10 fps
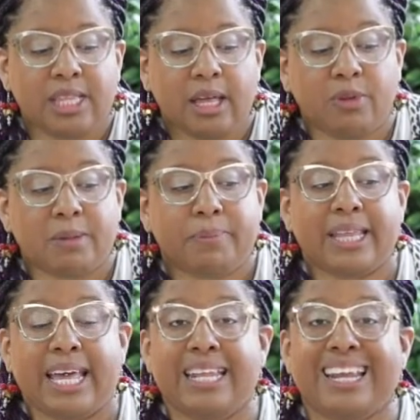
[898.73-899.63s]
like with a
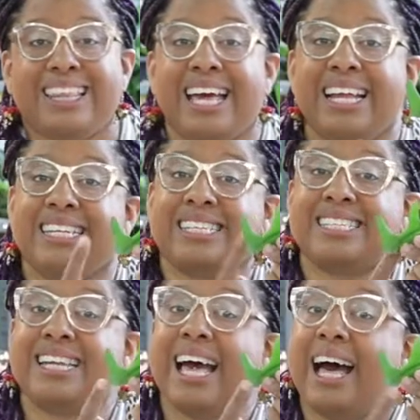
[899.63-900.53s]
plant that does
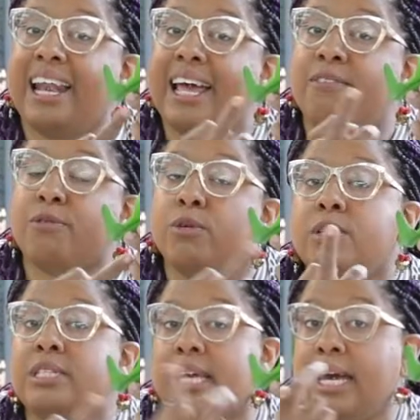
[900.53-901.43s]
not have
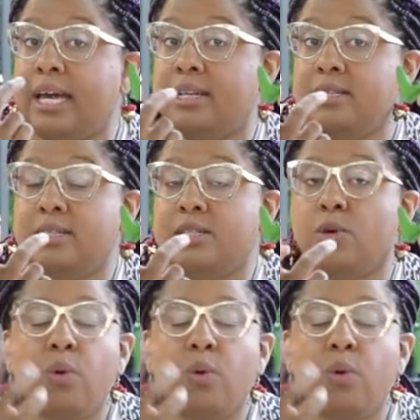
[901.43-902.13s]
roots yet. So